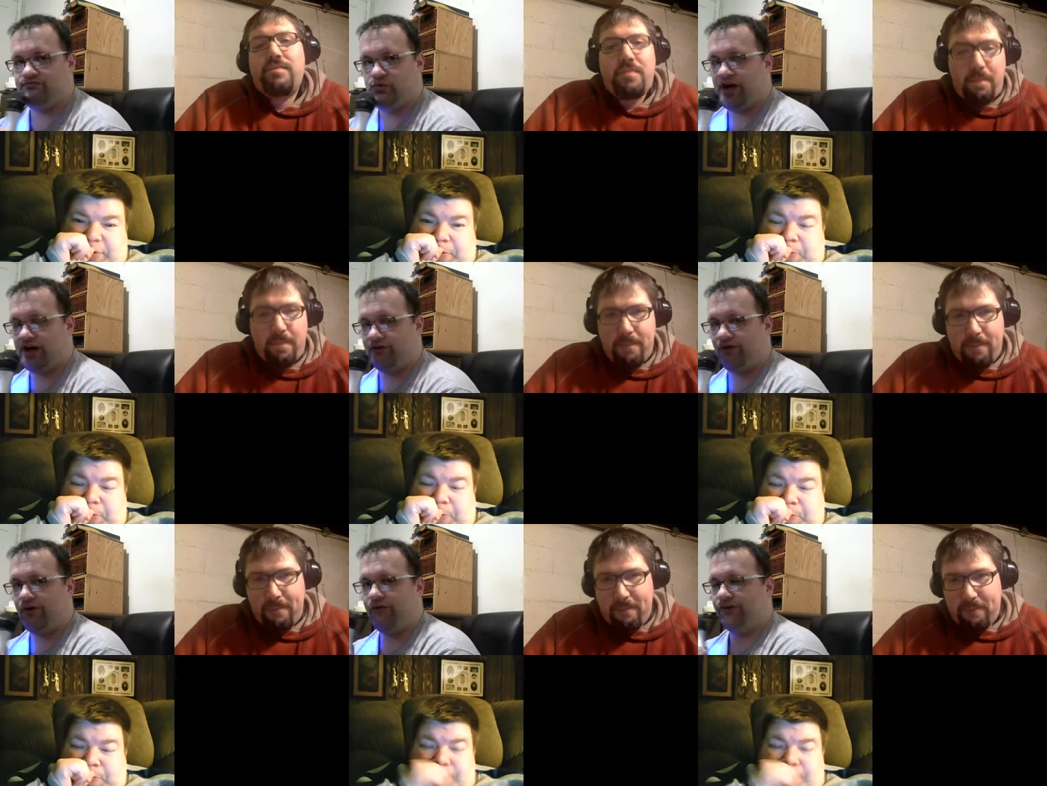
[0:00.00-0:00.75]
Speaker 1: you have
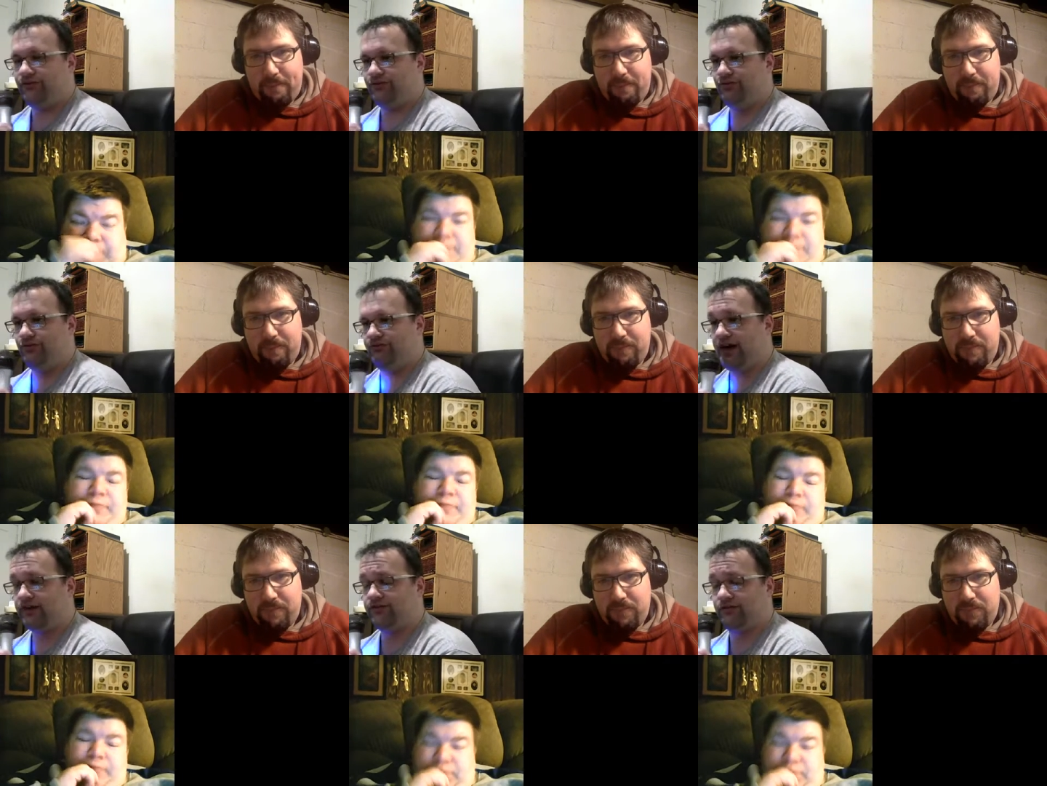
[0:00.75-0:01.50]
all these new
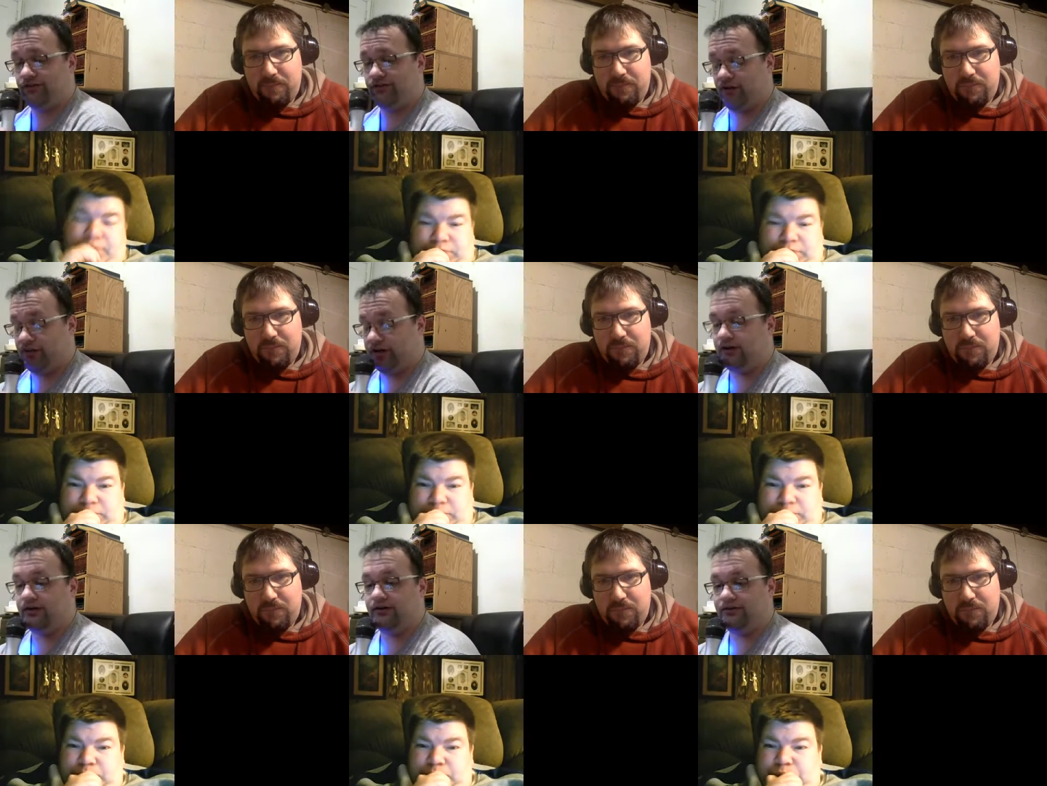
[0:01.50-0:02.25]
factions coming
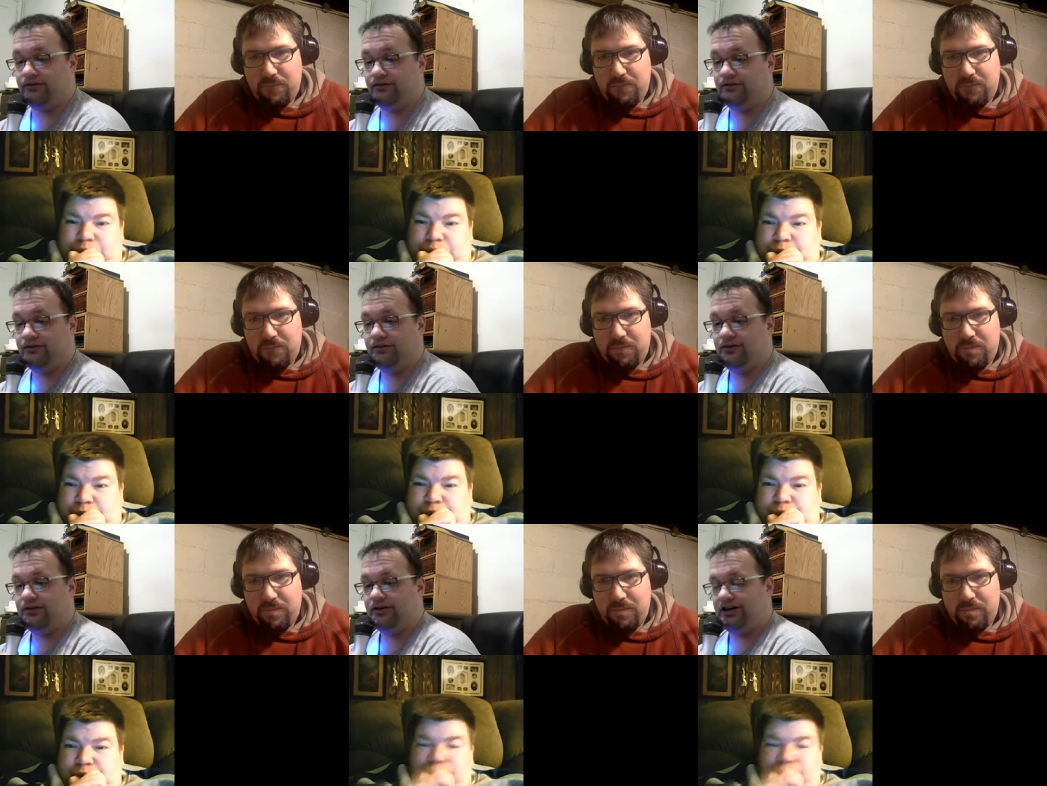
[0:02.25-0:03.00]
in
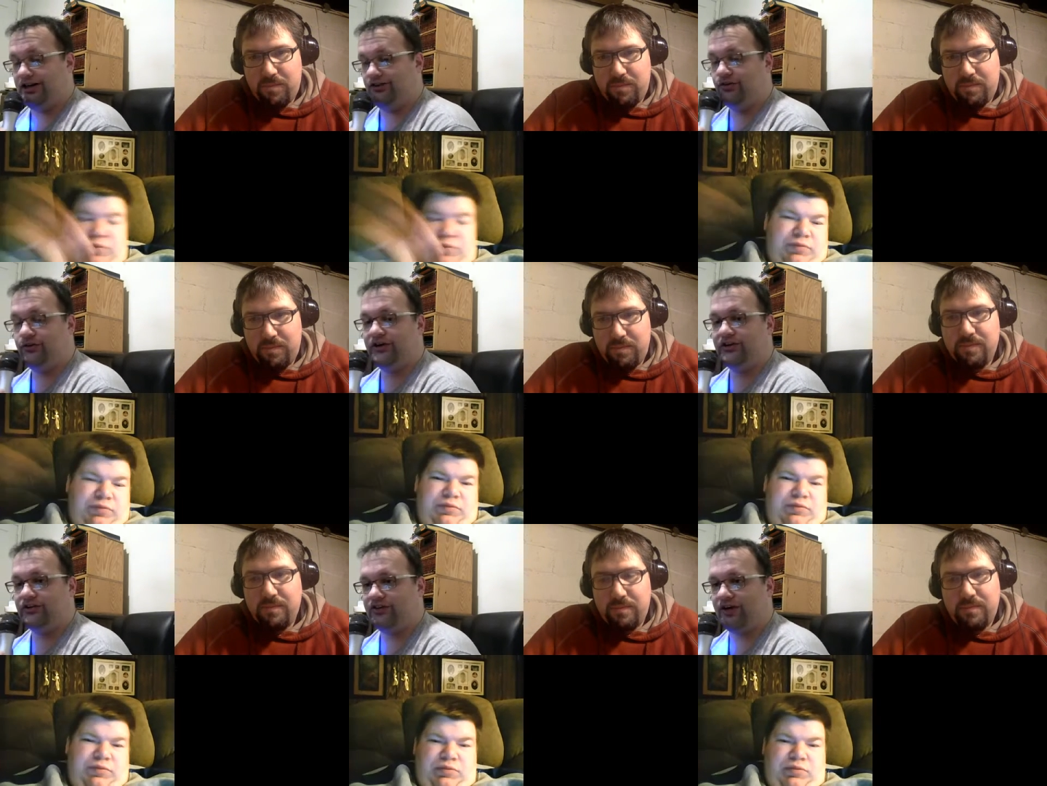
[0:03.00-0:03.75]
and
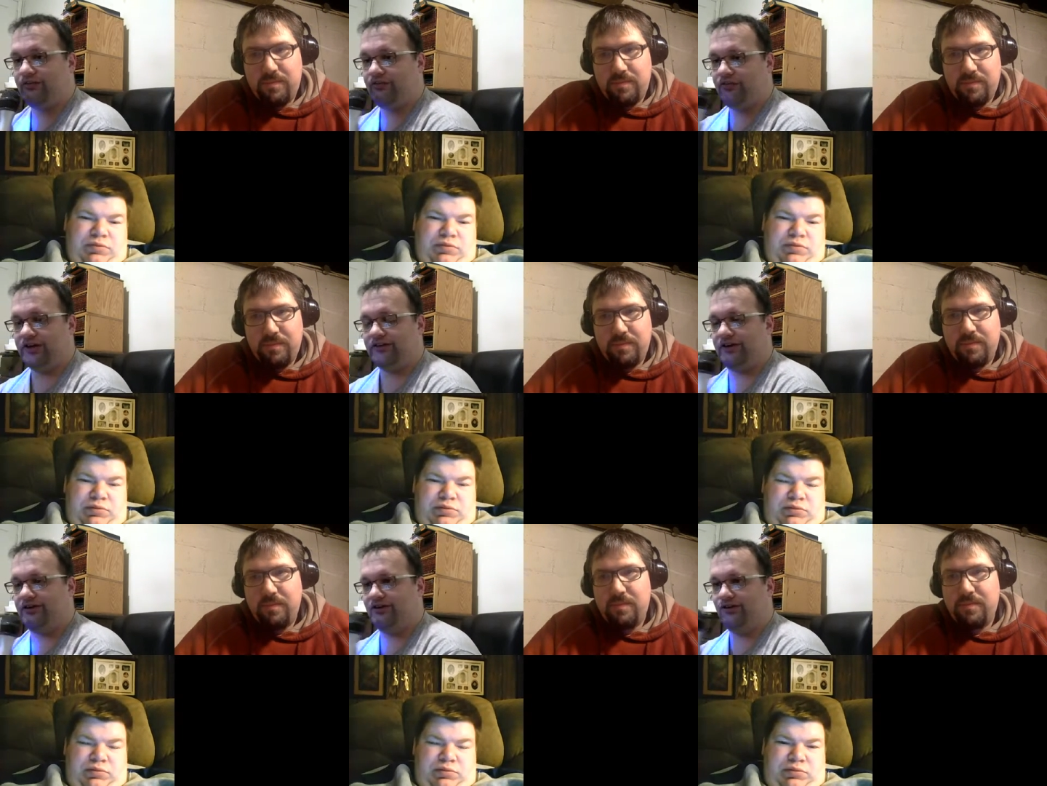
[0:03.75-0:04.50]
doing the same thing
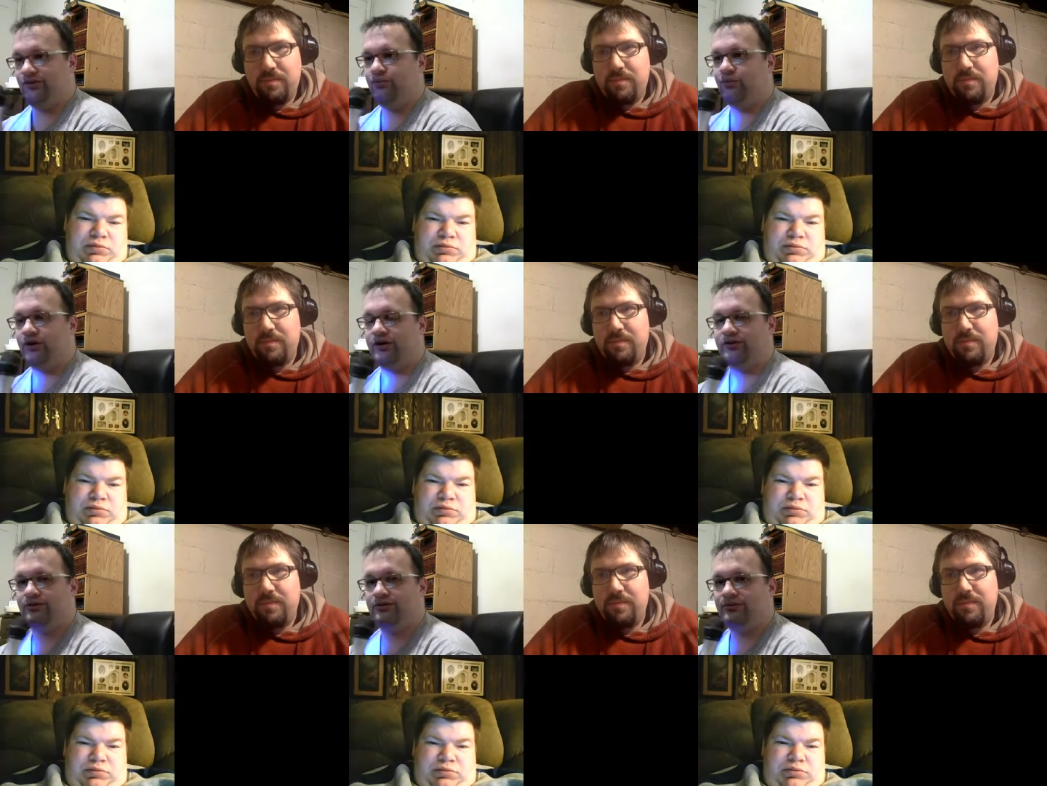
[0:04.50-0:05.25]
that you
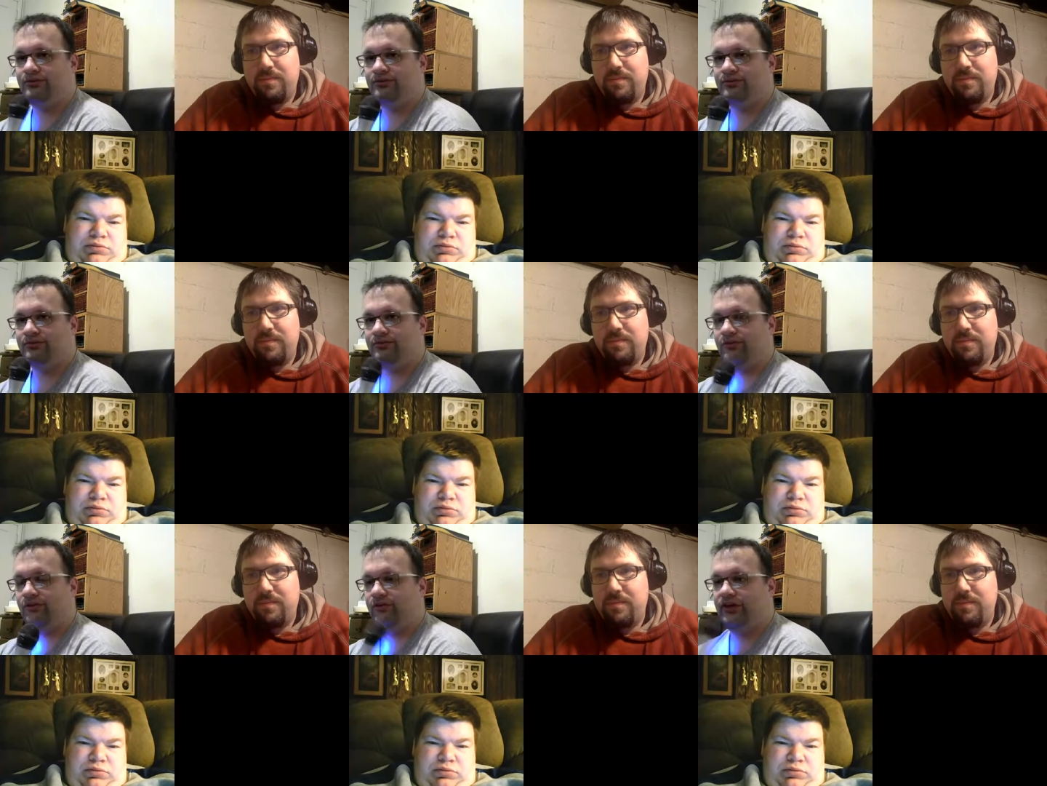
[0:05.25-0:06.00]
want
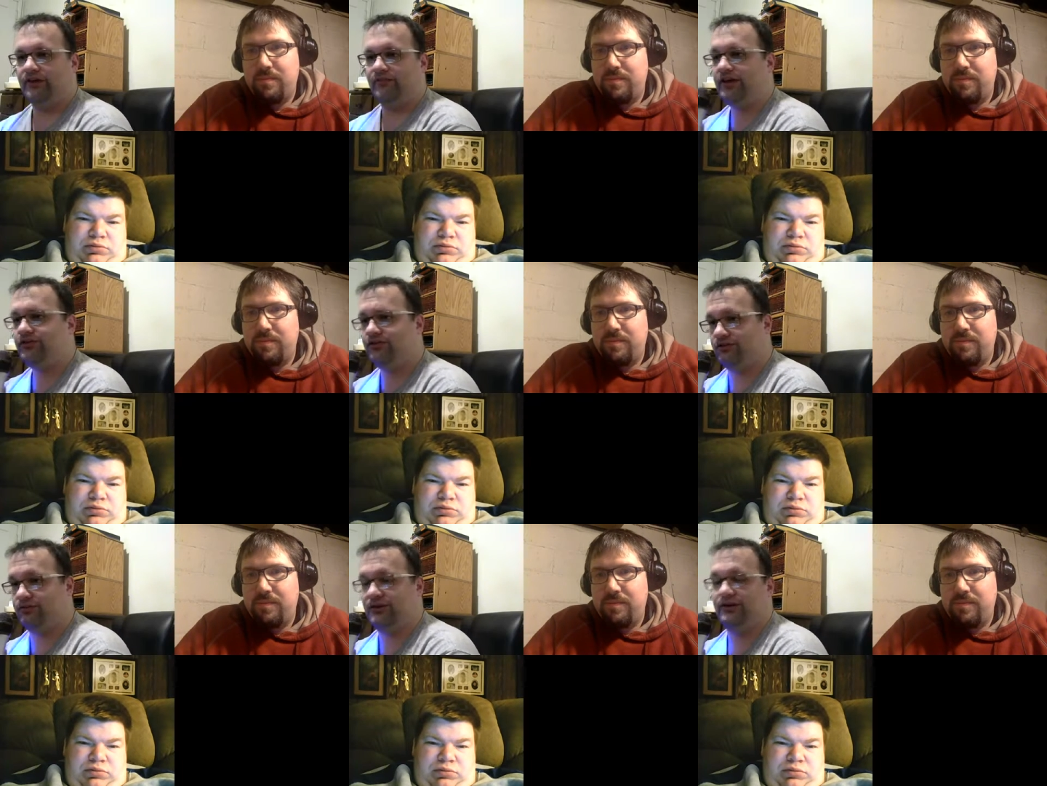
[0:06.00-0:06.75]
the League of
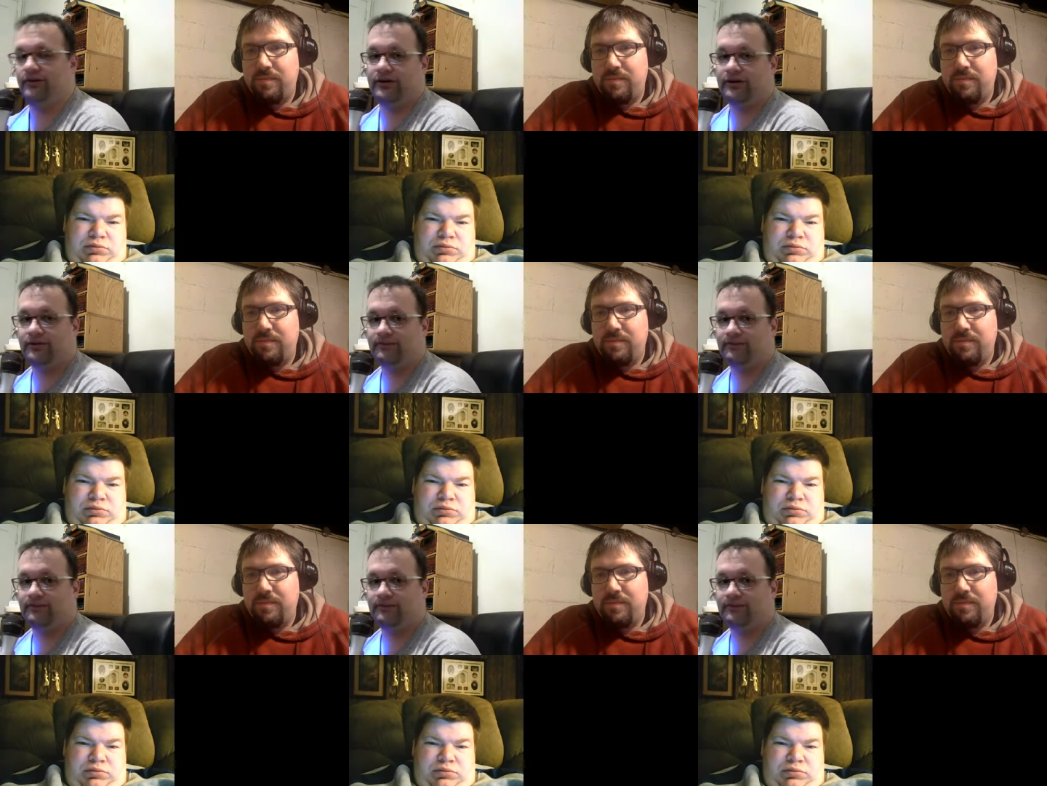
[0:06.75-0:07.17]
Nations would be doing.